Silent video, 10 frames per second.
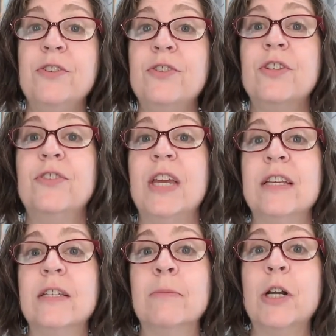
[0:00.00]
These are the
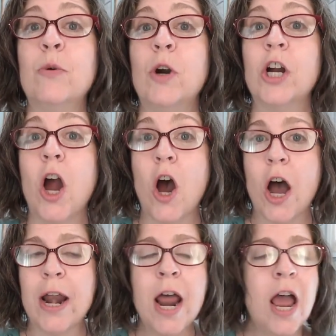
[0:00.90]
things I'm going to work
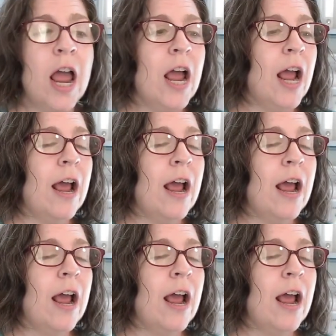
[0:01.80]
on.